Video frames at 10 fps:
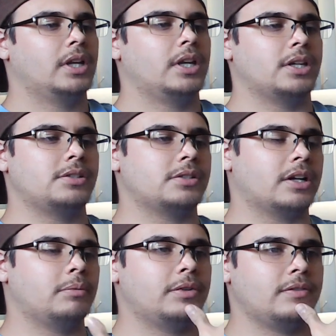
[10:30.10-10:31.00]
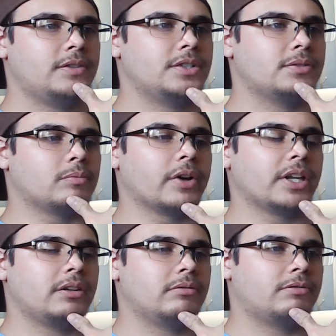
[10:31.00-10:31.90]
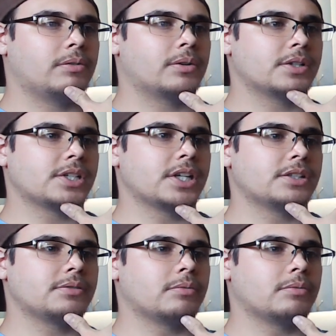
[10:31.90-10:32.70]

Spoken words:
Is Shiapoof just waiting for a chance